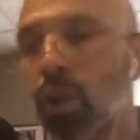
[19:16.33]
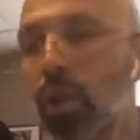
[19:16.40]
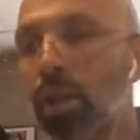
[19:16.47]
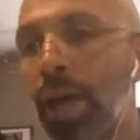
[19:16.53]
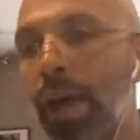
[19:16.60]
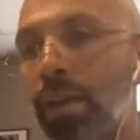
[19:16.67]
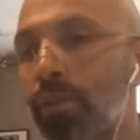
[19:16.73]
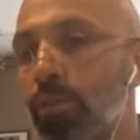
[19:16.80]
that.
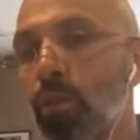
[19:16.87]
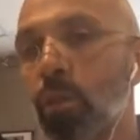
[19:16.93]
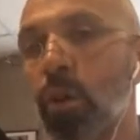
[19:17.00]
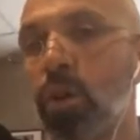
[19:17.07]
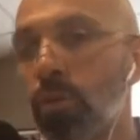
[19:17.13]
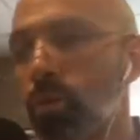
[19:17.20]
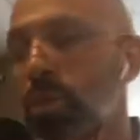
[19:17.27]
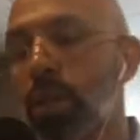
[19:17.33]
And if you want to
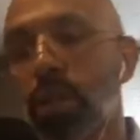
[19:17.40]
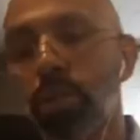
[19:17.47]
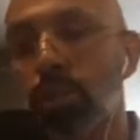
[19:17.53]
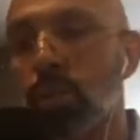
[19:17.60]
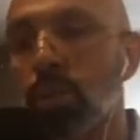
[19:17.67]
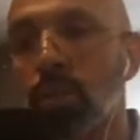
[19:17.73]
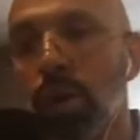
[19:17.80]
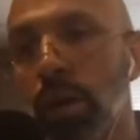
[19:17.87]
reach out to me
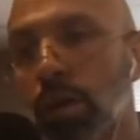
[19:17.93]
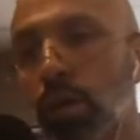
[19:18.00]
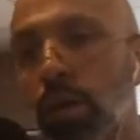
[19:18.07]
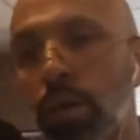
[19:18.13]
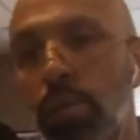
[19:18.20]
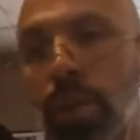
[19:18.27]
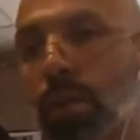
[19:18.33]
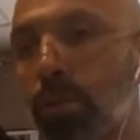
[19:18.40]
directly, my
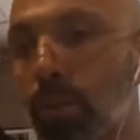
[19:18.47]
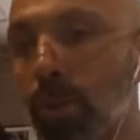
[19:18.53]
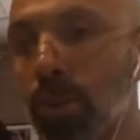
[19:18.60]
email is